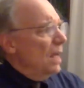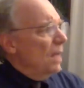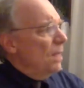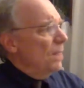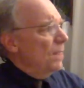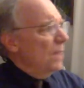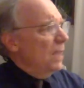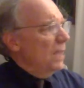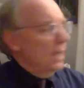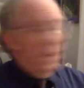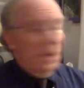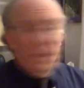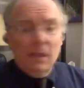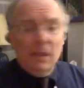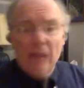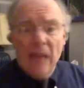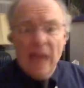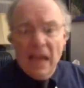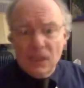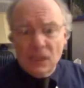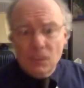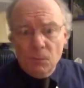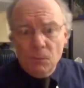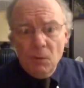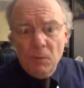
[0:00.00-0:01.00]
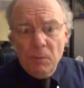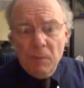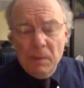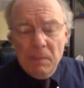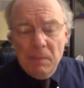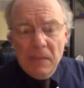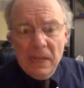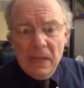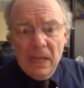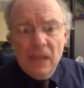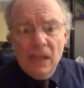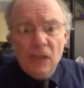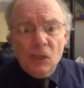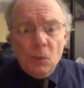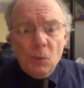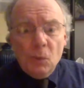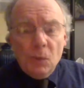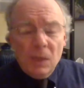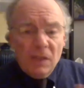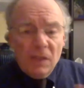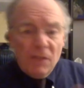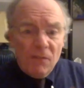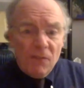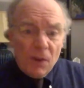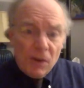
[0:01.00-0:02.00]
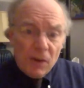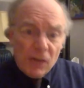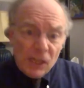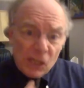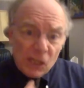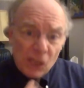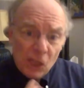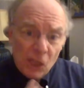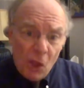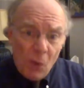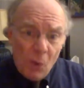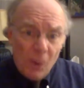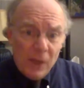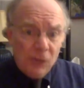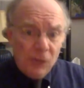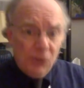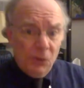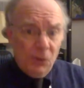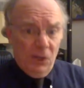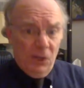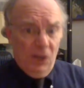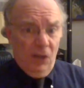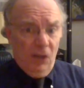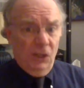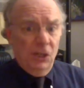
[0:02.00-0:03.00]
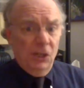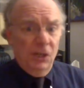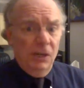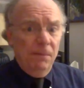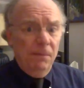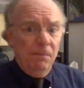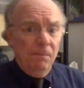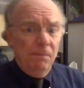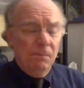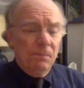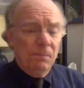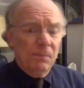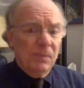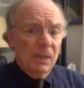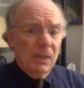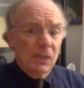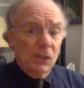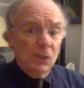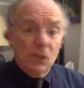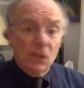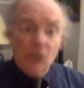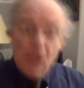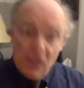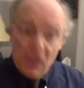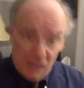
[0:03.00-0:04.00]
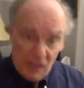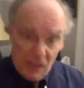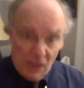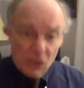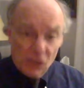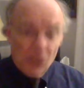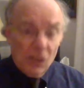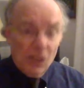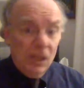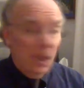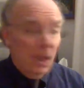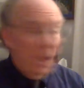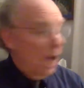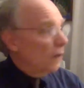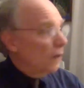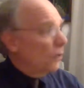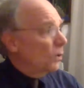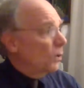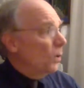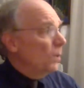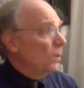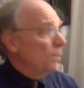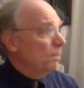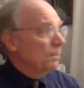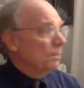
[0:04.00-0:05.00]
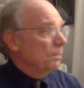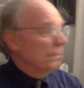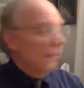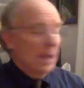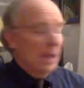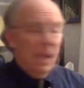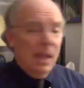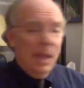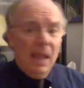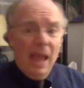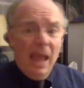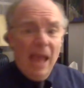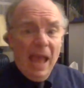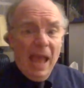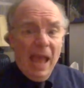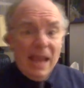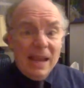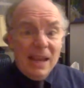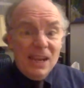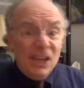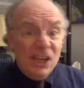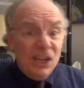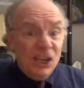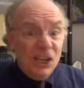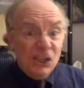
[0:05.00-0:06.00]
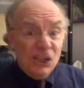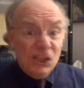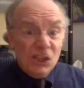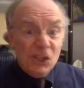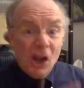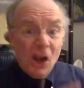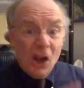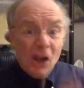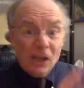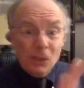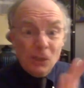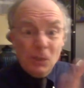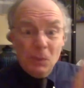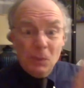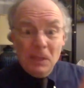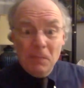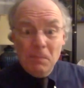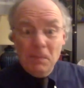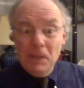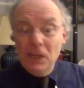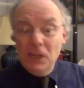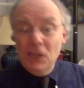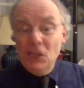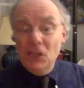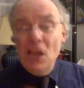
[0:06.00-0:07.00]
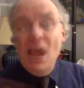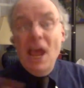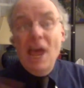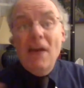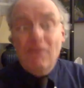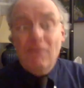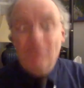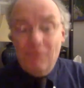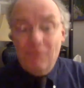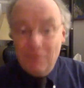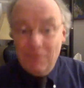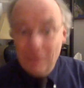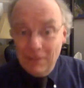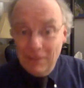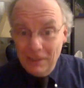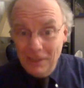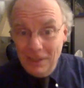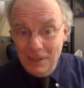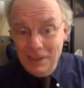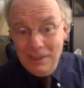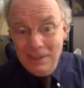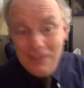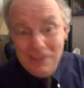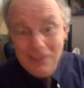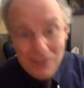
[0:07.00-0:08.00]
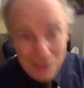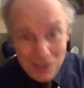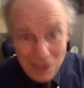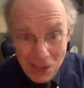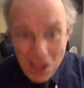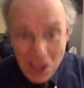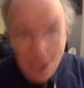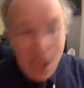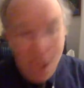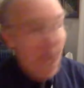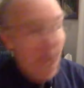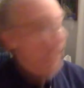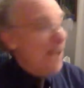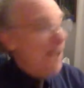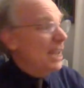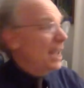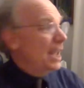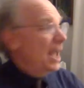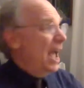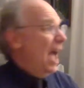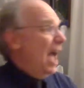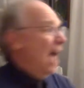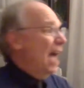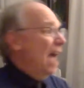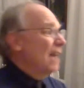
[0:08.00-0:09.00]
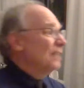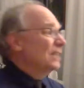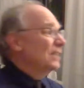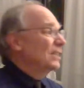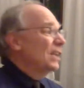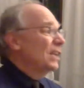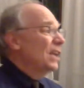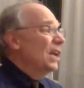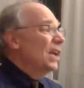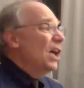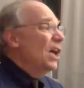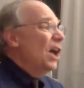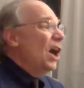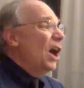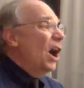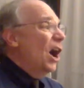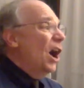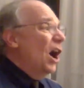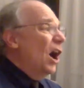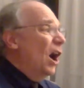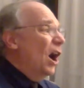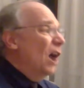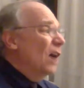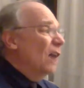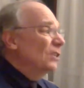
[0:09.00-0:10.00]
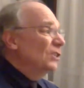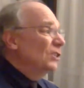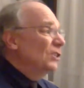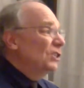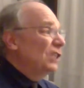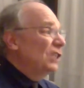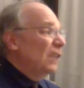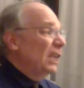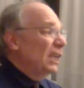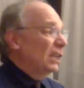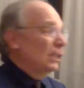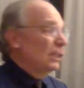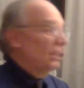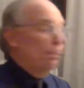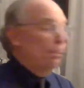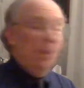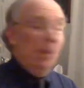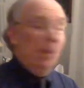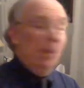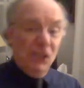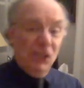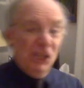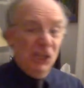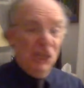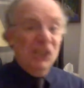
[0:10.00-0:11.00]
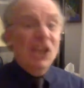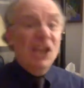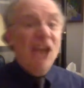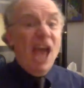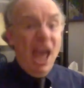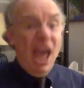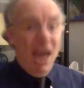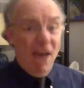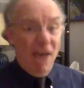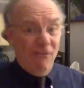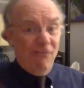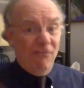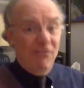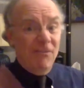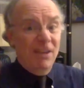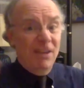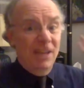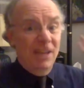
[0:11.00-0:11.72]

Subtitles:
The last movement begins with a very slow introduction. It's actually largo, and he starts with the pitch F, and he has 6 pitches F.